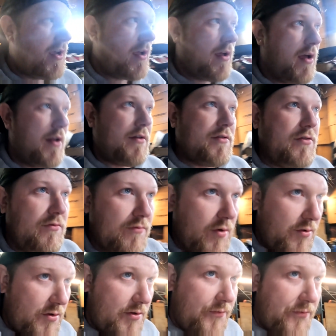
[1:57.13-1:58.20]
on 2
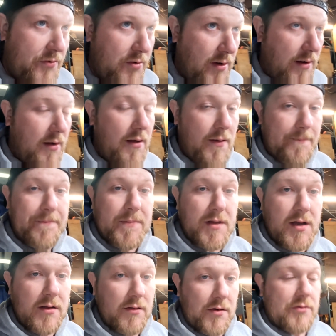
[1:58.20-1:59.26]
rotors for
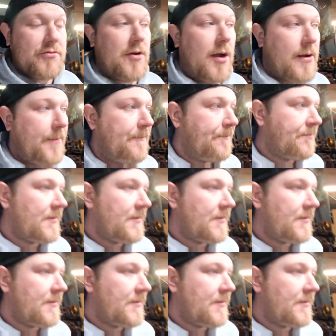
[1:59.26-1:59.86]
a little truck.